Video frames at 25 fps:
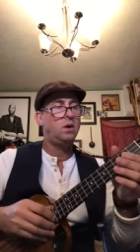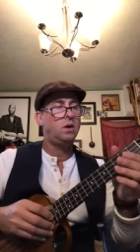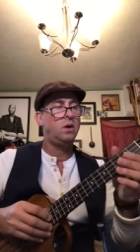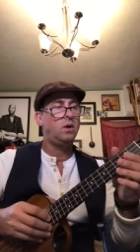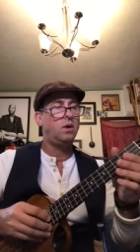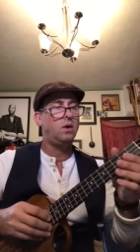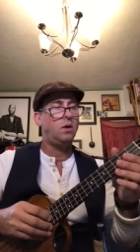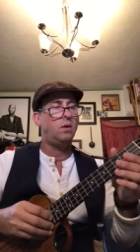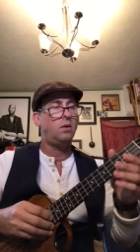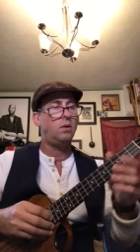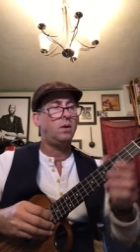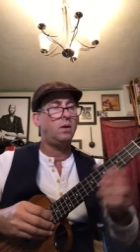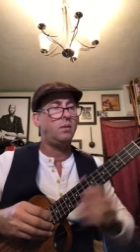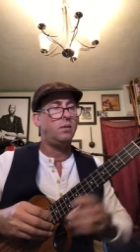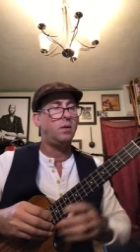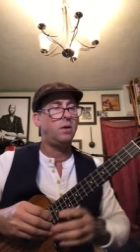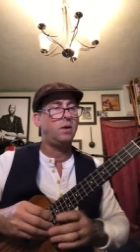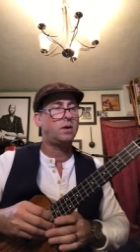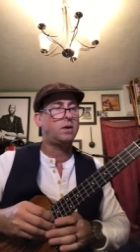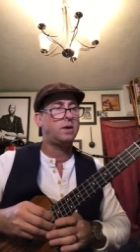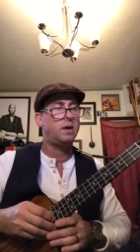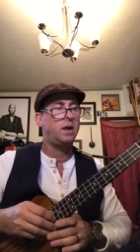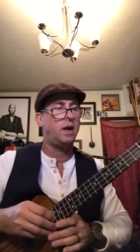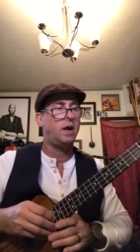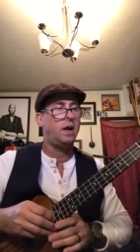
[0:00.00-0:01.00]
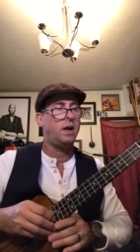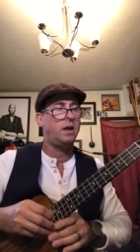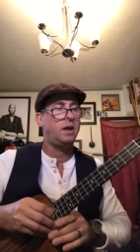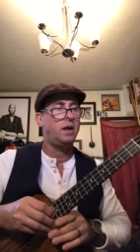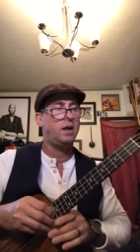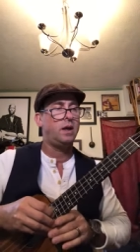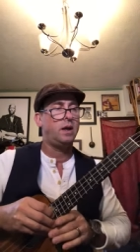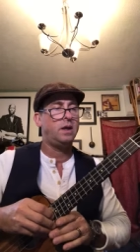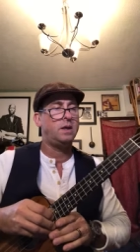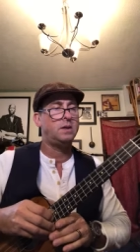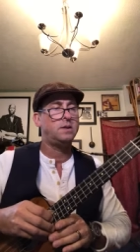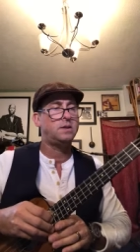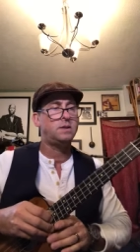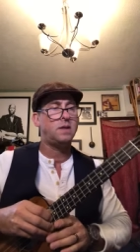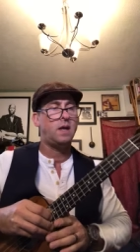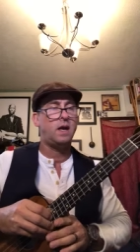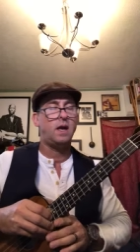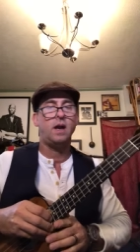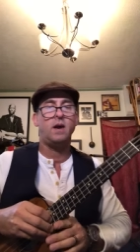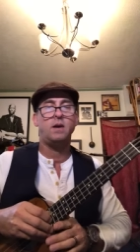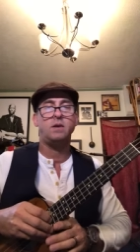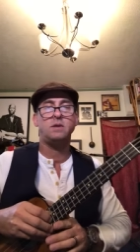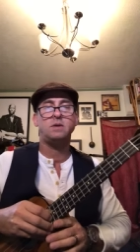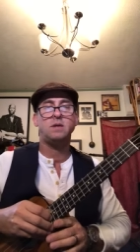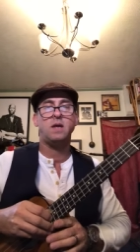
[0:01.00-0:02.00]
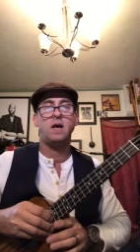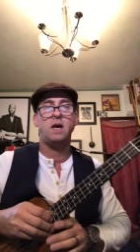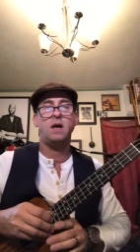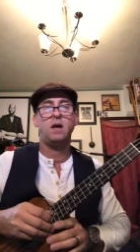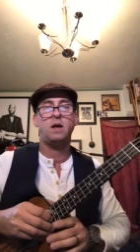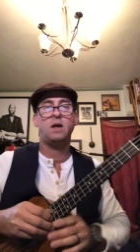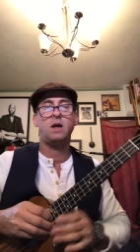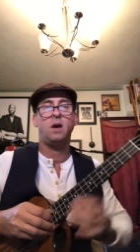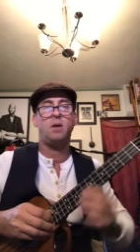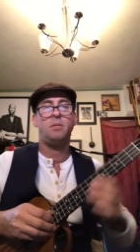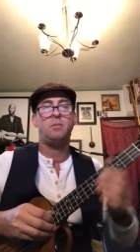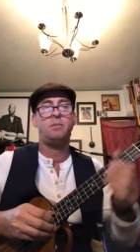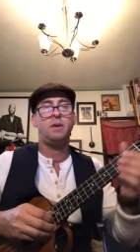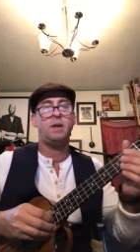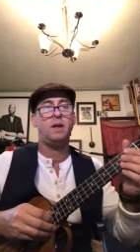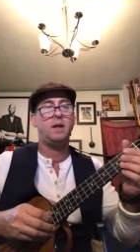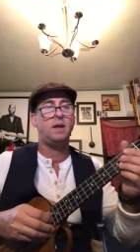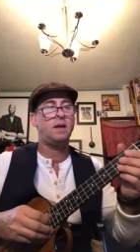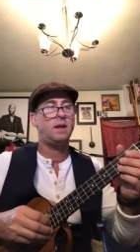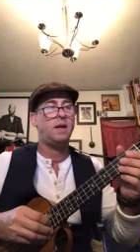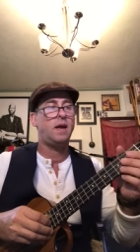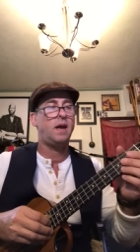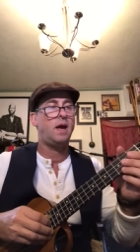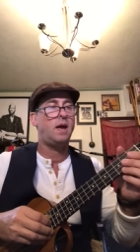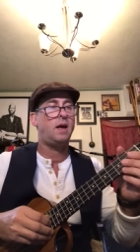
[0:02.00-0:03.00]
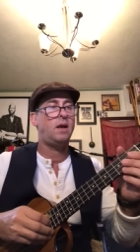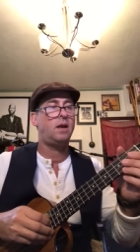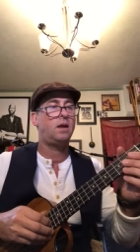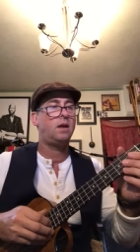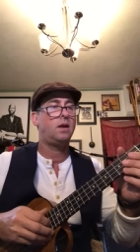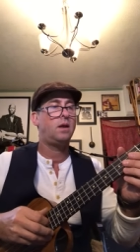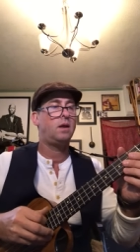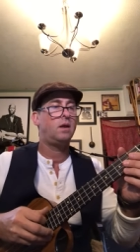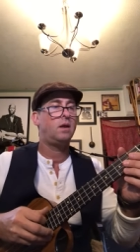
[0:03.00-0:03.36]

You know, we worked on uh, inside outside accompanying that